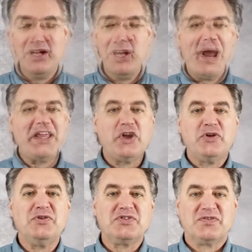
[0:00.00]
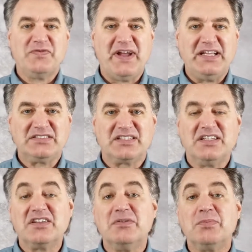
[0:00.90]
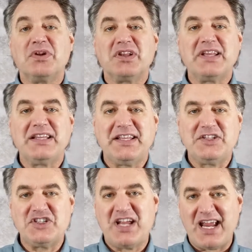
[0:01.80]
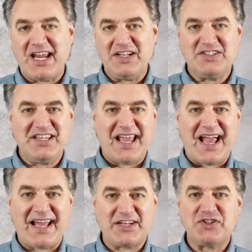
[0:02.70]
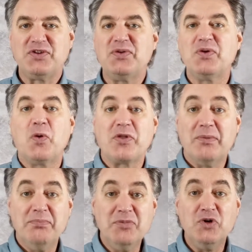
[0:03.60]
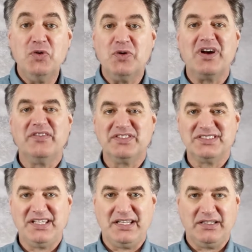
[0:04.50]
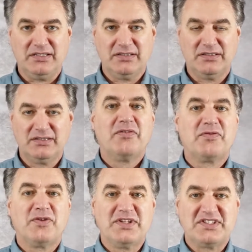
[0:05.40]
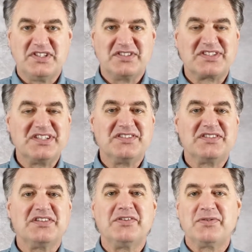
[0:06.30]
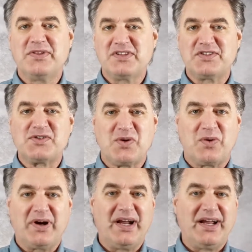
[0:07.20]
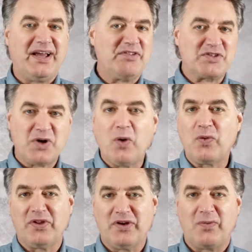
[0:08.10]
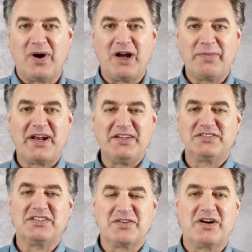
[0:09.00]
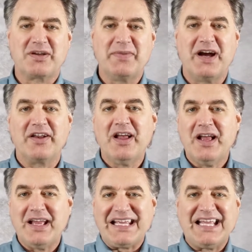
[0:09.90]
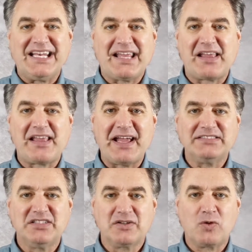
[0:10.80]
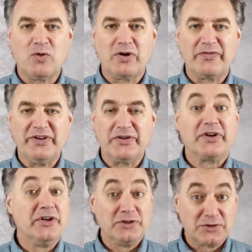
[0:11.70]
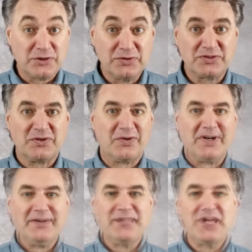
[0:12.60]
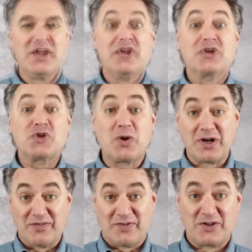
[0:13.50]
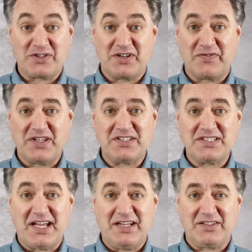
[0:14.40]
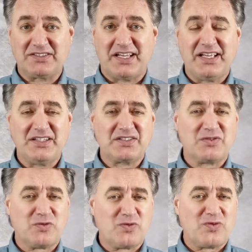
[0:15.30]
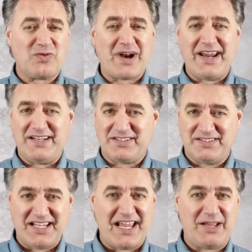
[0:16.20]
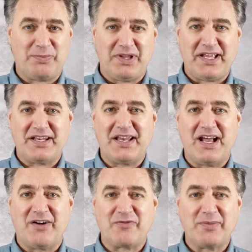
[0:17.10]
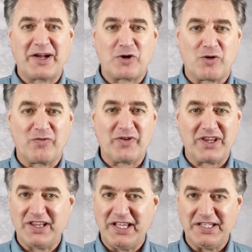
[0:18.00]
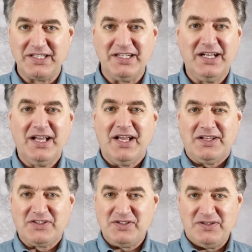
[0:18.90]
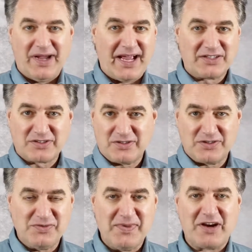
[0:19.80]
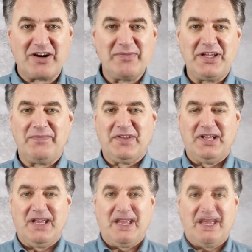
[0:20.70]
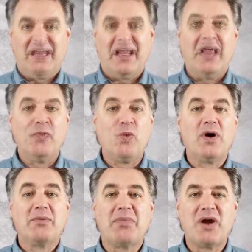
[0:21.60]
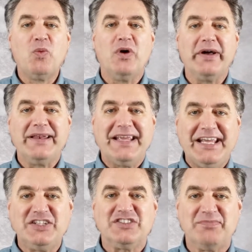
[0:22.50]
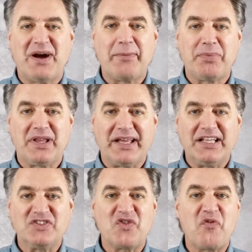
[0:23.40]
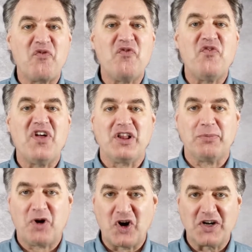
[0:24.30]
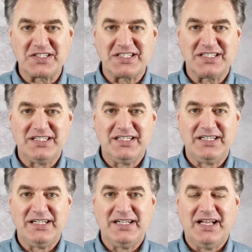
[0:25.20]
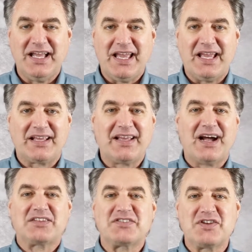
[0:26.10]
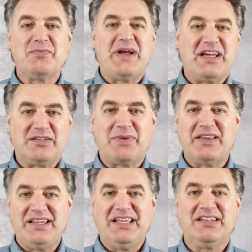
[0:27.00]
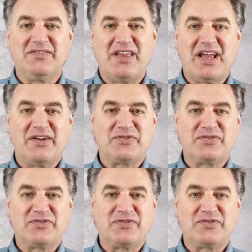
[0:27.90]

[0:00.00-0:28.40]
The way you use your face can completely change the attitude or the mood of a scene. For instance, consider this story I haven't told in a while, but I used to talk about getting engaged in a cornfield. True story. The shortened version of this tale is I had this great day planned out for my girlfriend Linda to ask her to marry me. And one by one, each of my plans fell apart. It got so bad that by the end of the